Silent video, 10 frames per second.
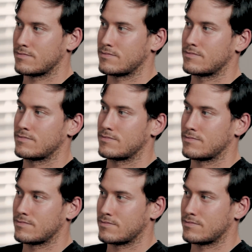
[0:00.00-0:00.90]

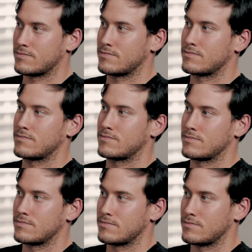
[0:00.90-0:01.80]

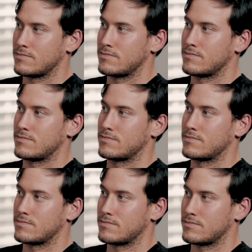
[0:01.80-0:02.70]

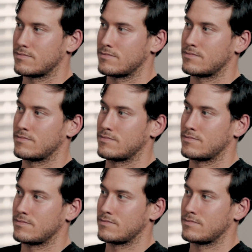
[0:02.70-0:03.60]

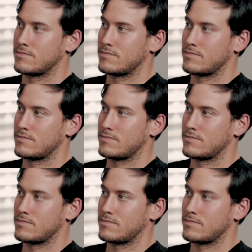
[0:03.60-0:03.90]
This person isn't speaking.